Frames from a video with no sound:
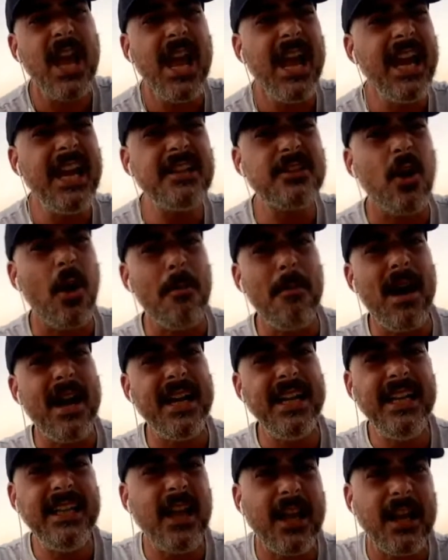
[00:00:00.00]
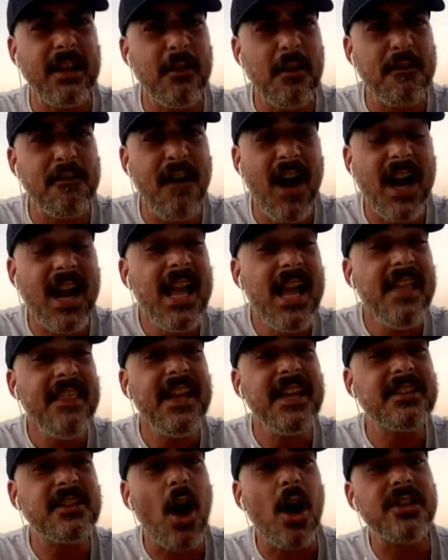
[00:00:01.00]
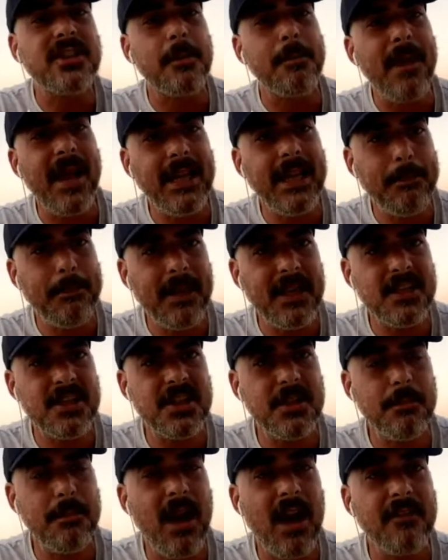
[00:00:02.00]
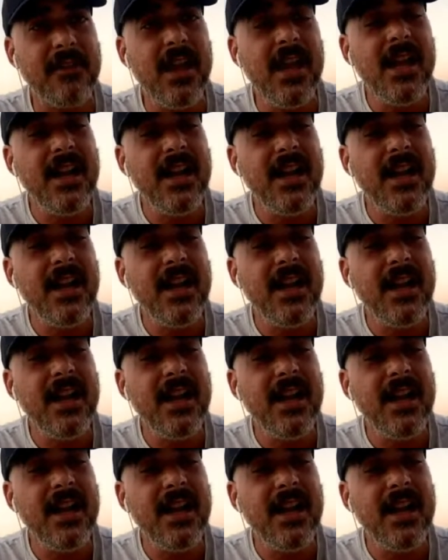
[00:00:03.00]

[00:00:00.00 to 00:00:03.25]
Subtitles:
He's got money. He don't give a fuck. These guys are penny pinching, bruv.